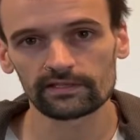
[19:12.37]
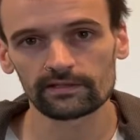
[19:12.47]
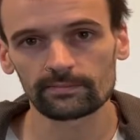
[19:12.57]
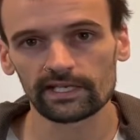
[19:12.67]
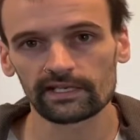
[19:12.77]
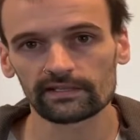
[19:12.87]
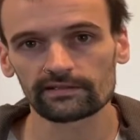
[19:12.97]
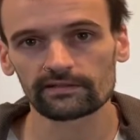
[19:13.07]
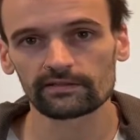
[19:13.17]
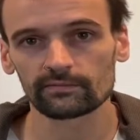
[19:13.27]
into the
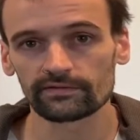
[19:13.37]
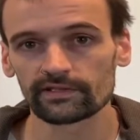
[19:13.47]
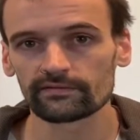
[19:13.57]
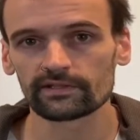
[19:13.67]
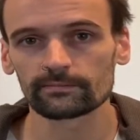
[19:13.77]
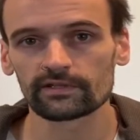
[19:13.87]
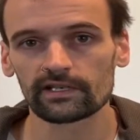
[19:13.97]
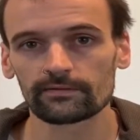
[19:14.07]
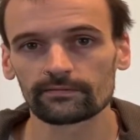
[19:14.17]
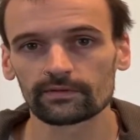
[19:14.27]
past than we've given them
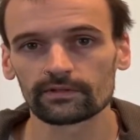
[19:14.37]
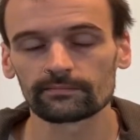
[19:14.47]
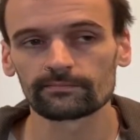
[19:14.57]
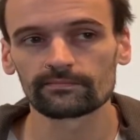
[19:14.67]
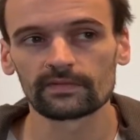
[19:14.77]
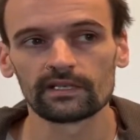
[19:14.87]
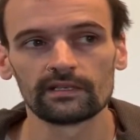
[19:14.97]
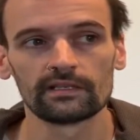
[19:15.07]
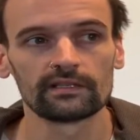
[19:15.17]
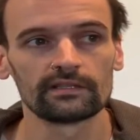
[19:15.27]
credit for.
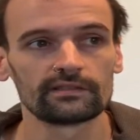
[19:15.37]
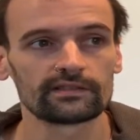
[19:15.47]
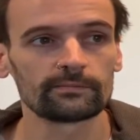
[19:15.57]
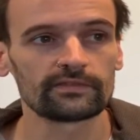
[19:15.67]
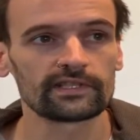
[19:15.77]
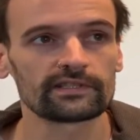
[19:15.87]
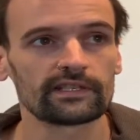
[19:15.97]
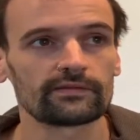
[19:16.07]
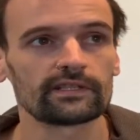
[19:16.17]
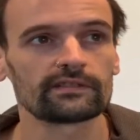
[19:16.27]
Some of this
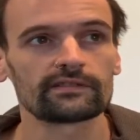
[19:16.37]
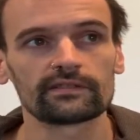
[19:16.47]
evidence